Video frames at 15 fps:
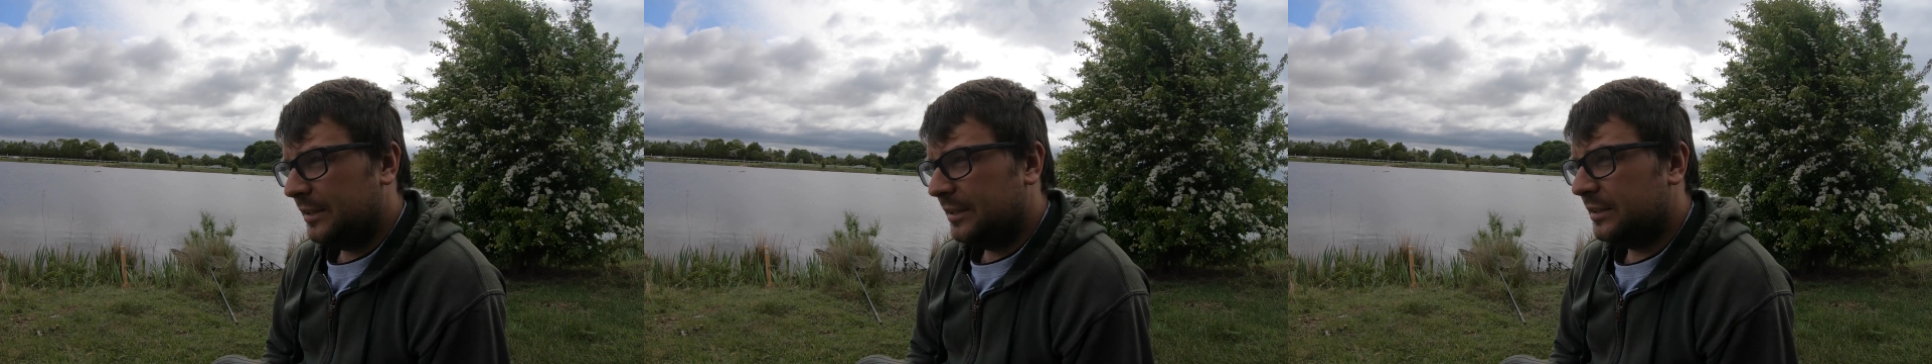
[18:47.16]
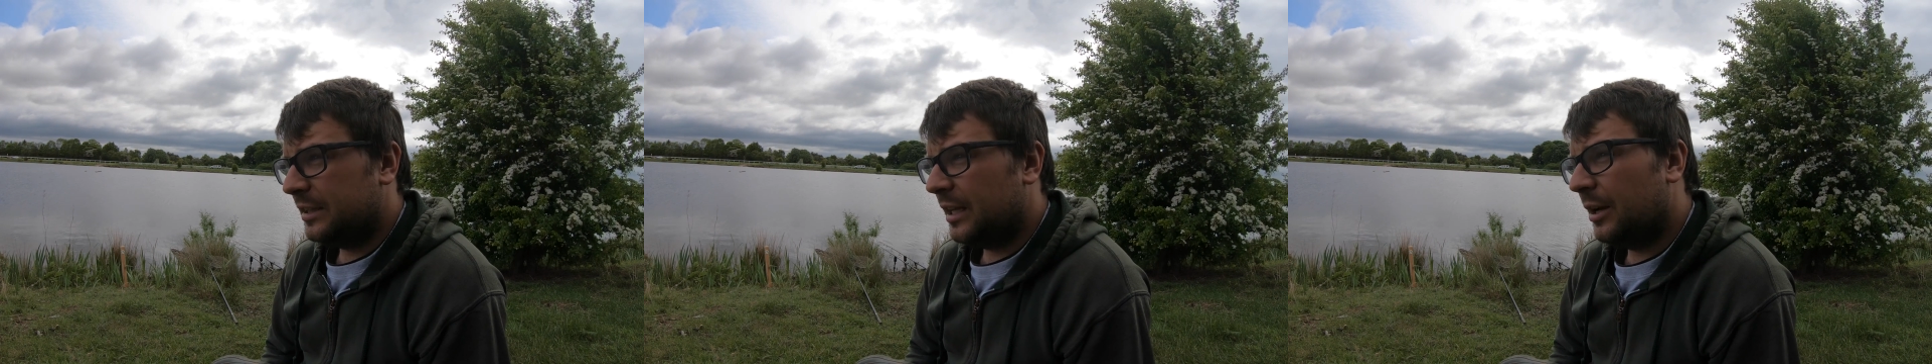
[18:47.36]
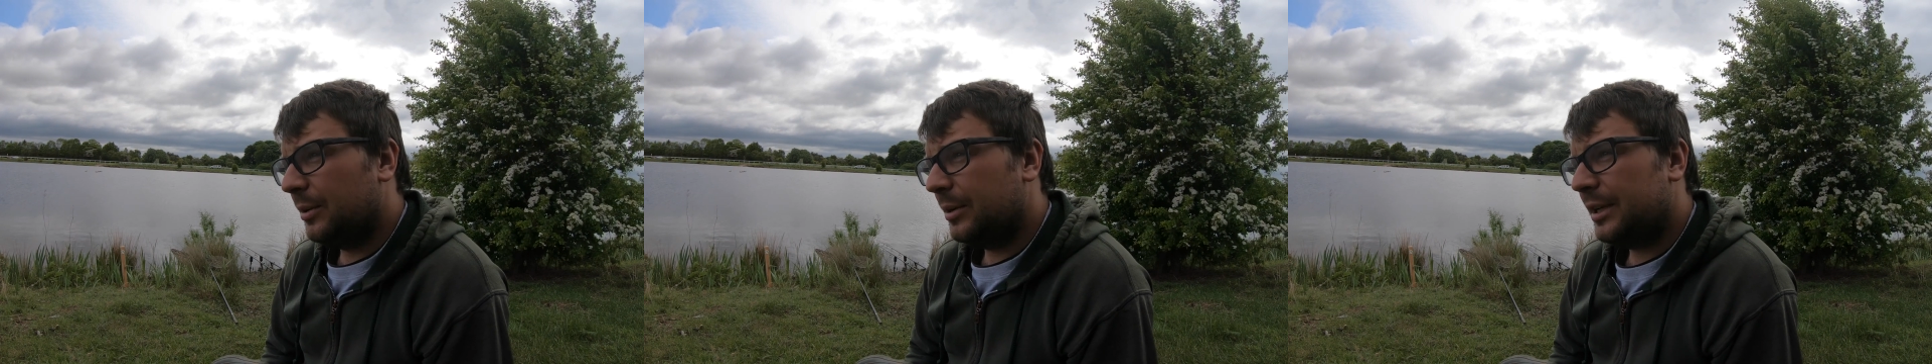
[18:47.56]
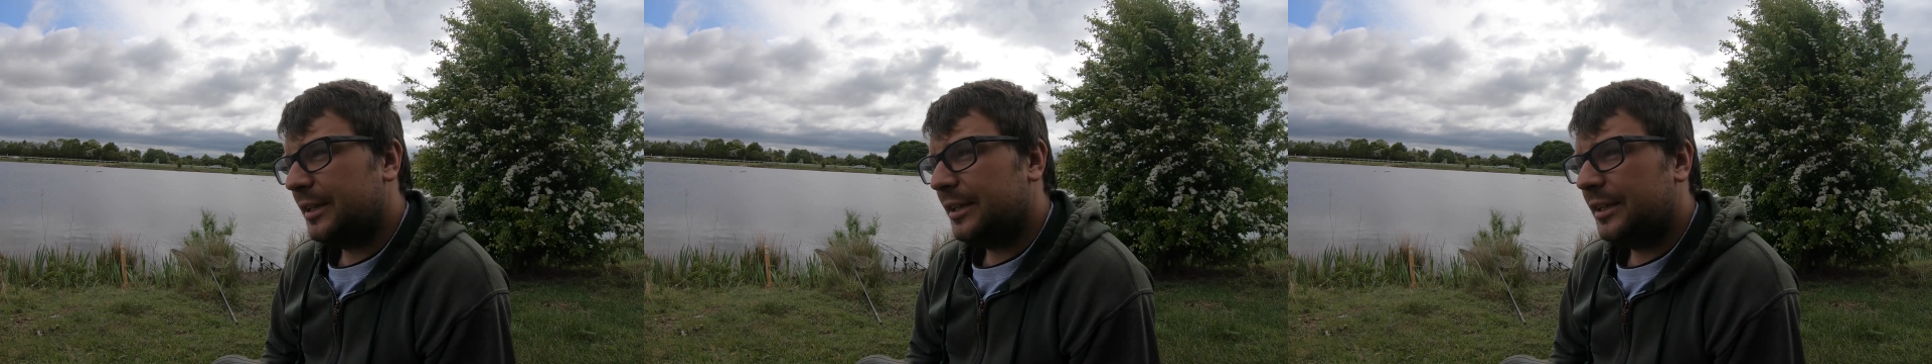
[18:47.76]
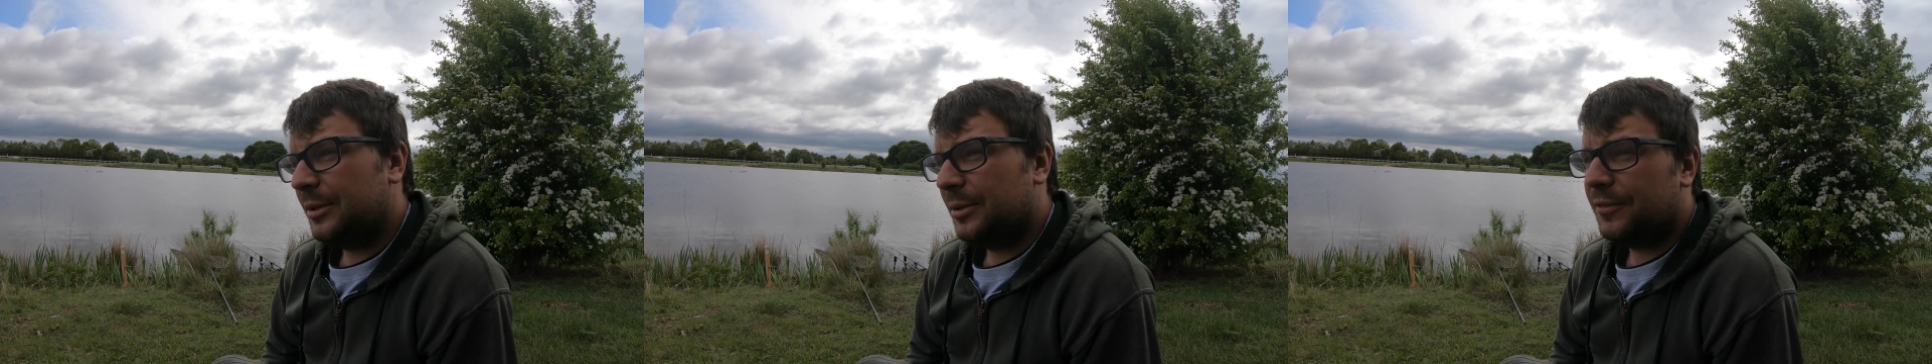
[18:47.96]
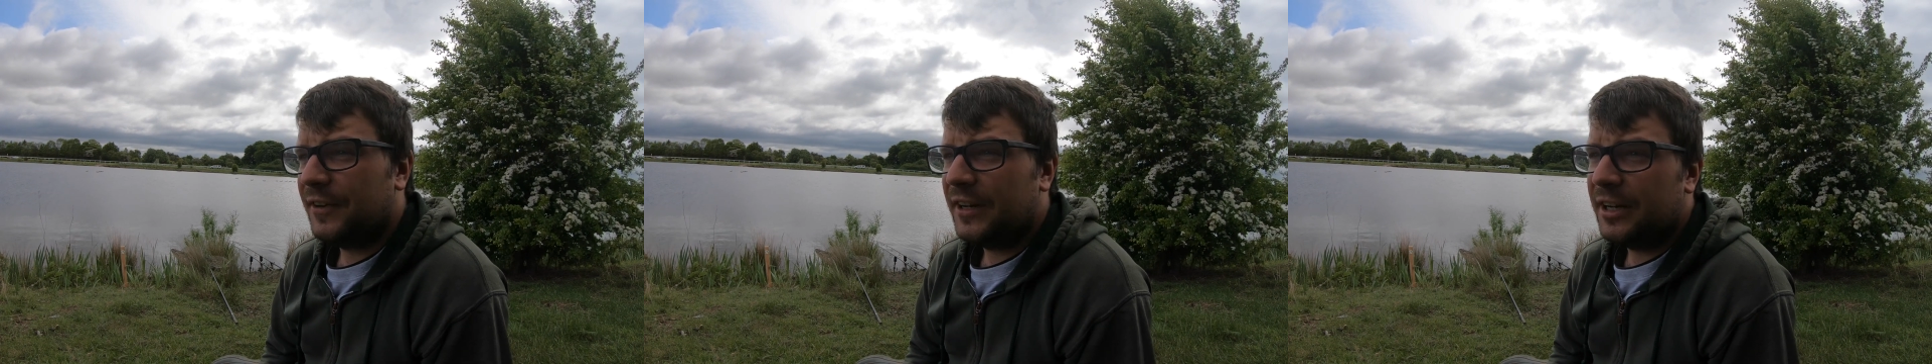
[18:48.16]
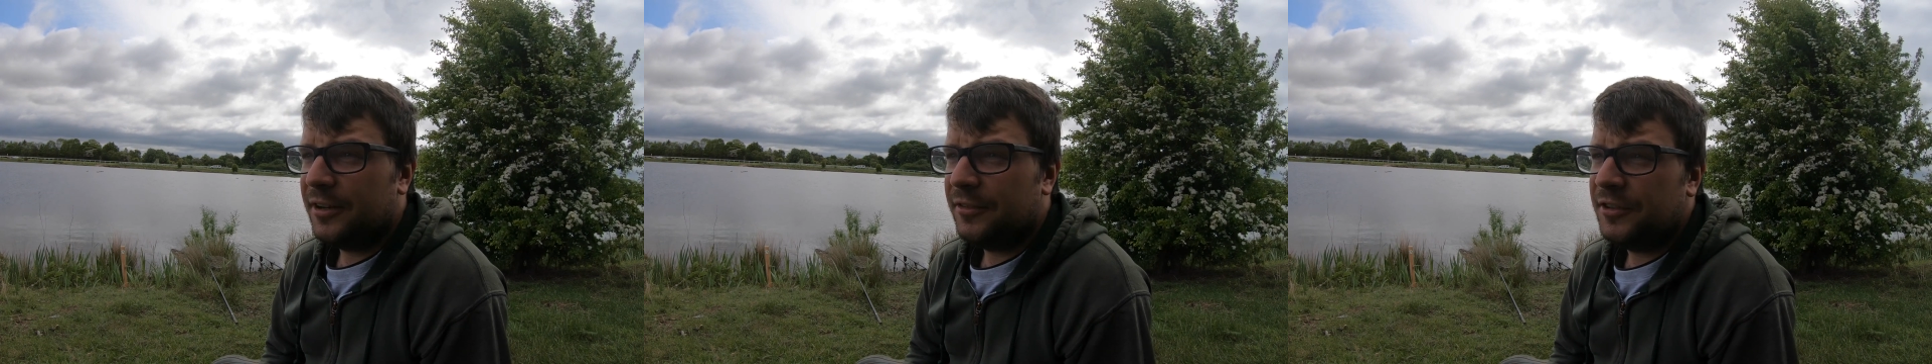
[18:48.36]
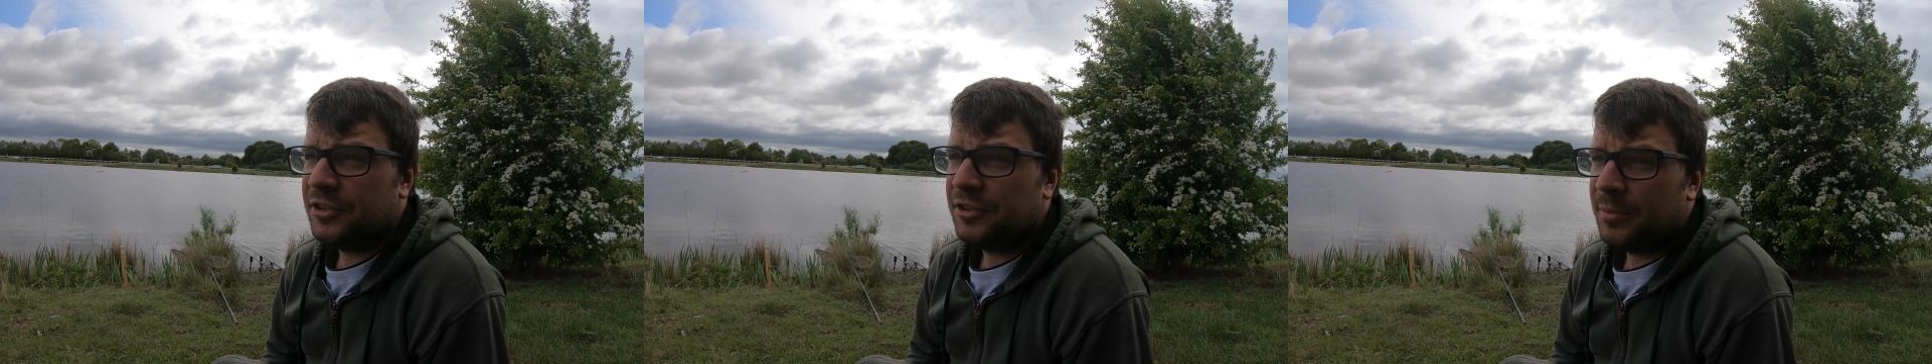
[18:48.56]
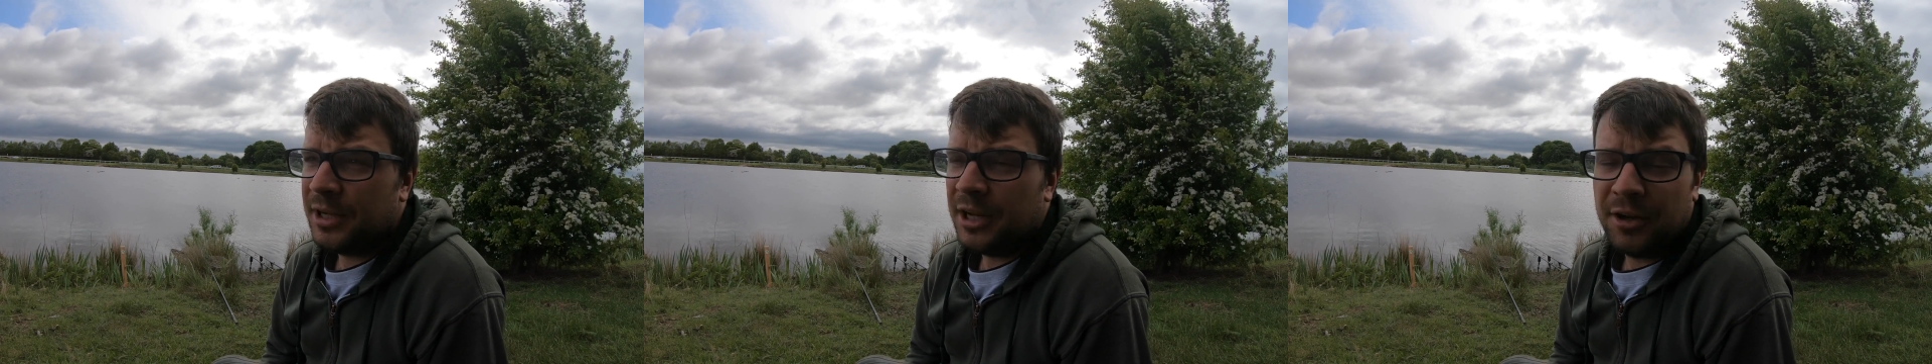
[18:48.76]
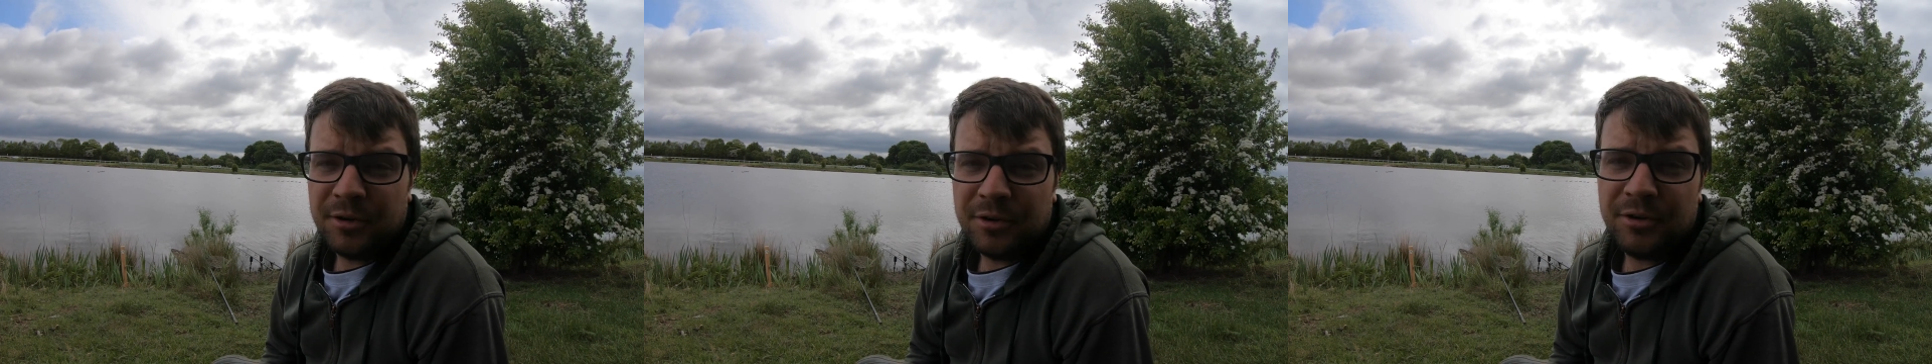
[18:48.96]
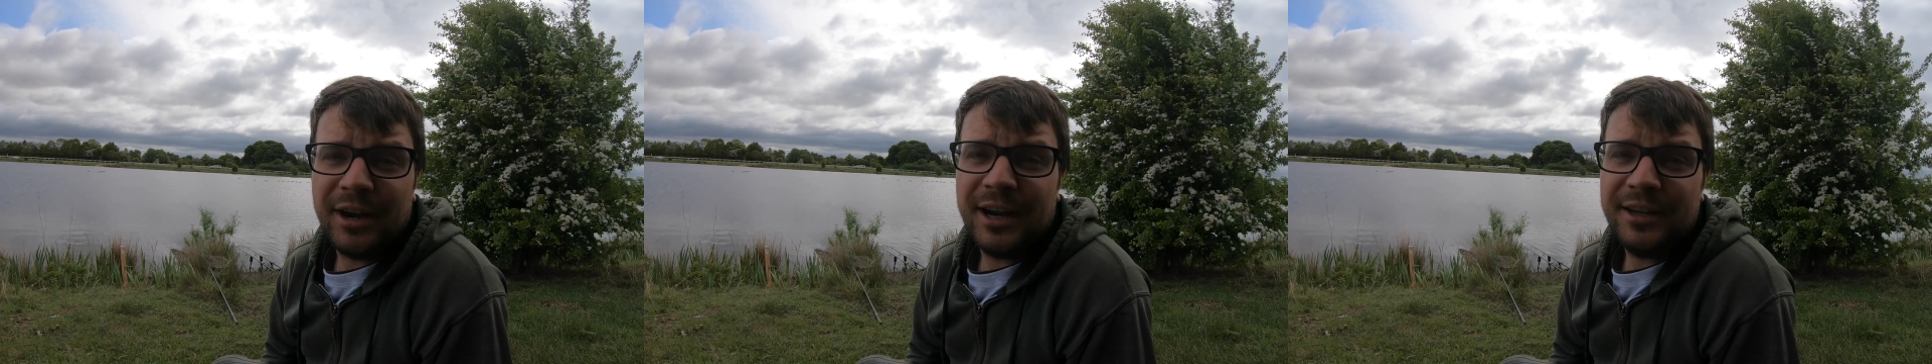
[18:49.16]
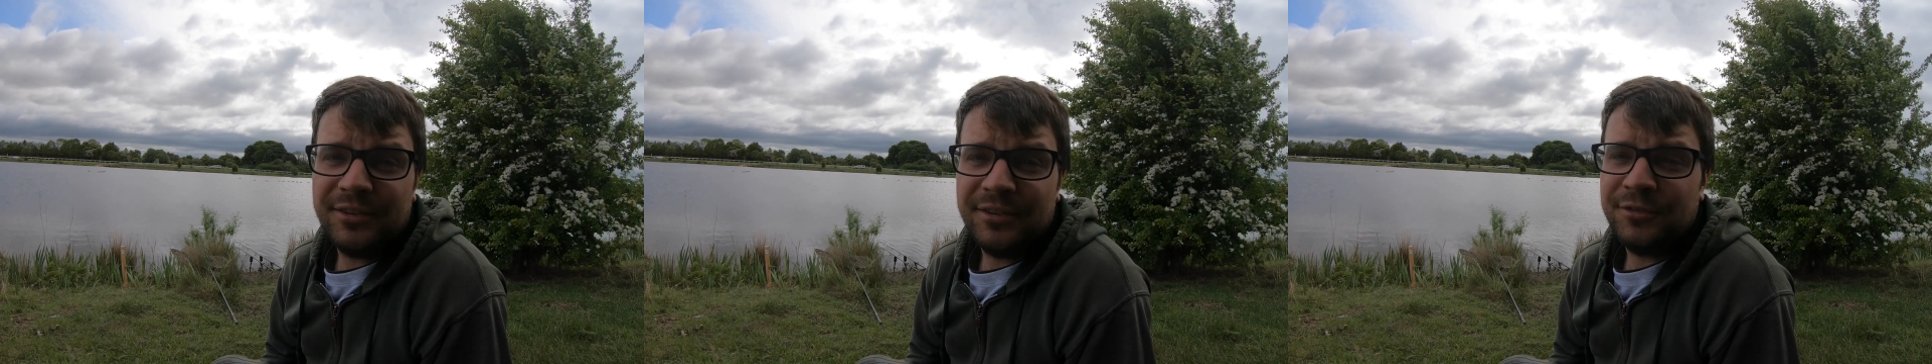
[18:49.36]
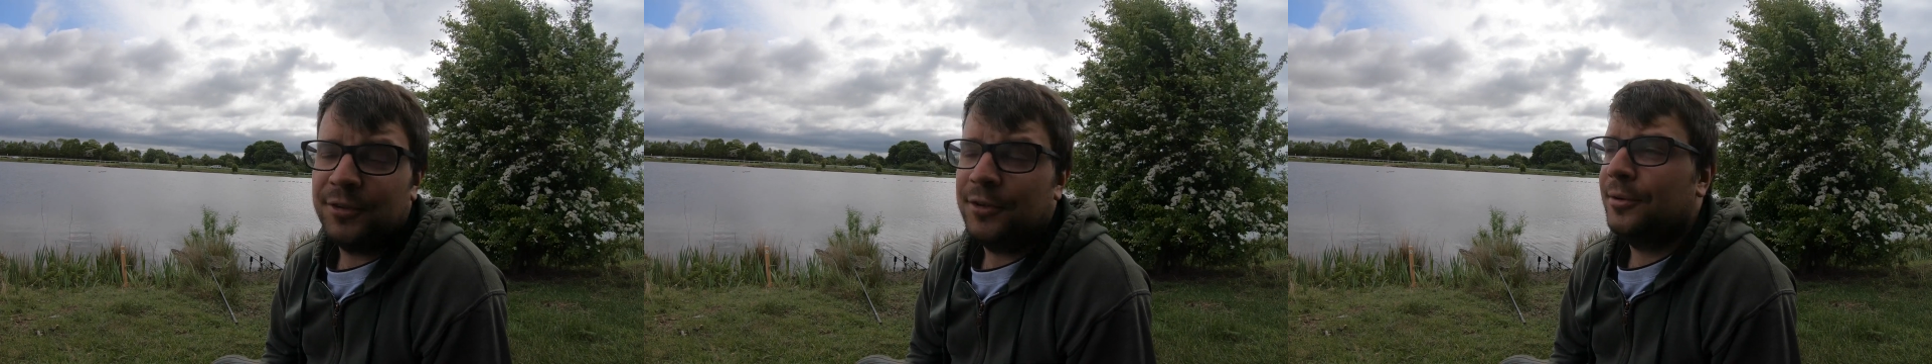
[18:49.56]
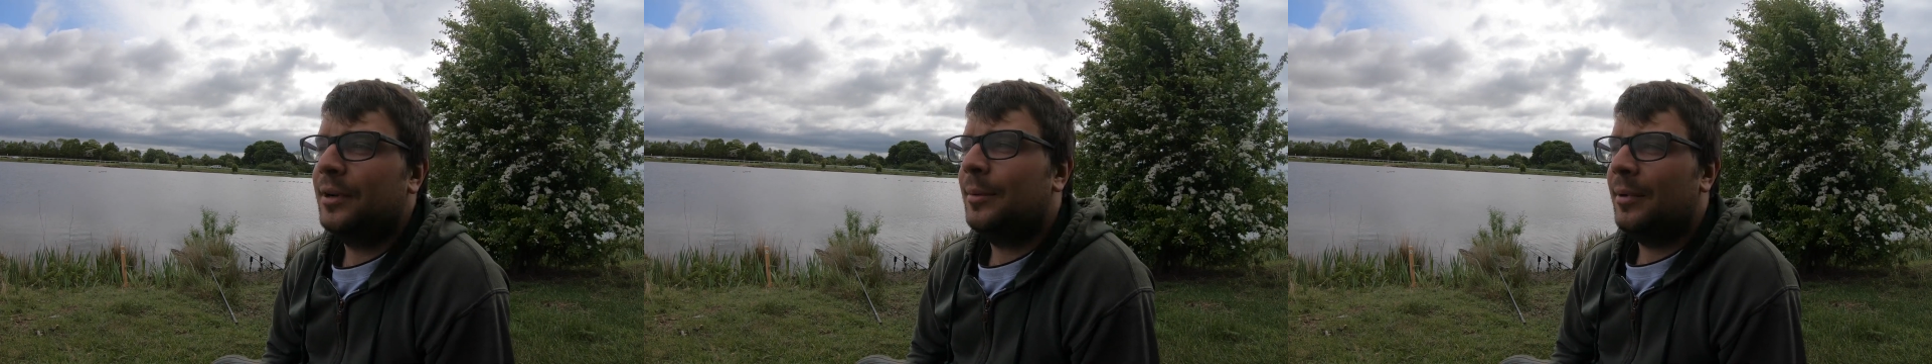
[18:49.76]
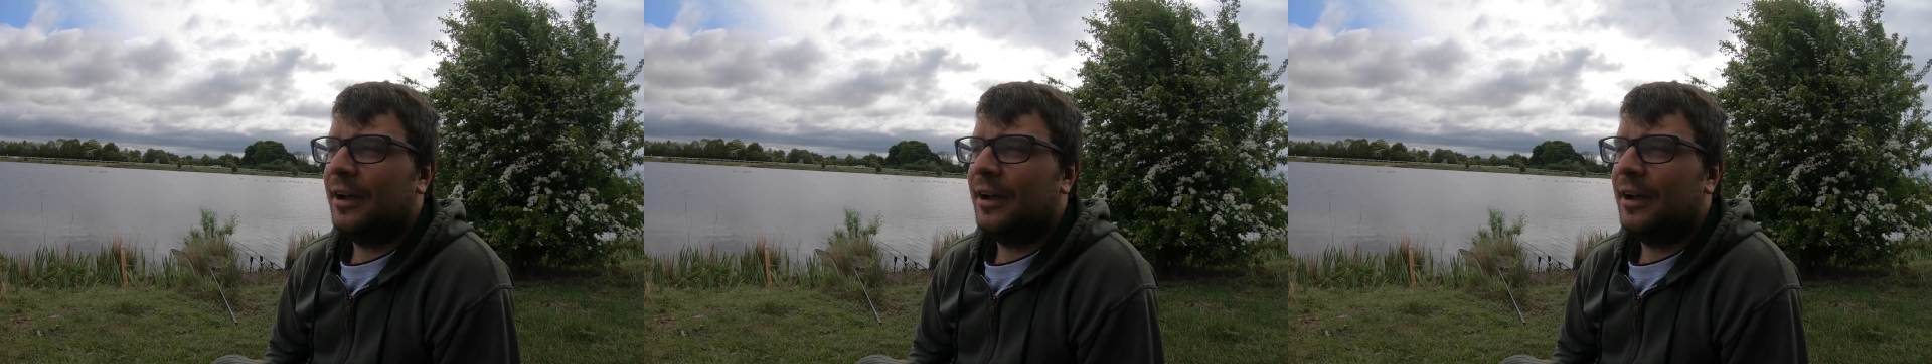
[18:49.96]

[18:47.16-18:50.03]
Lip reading: So you would think that the fish would be going crazy for it,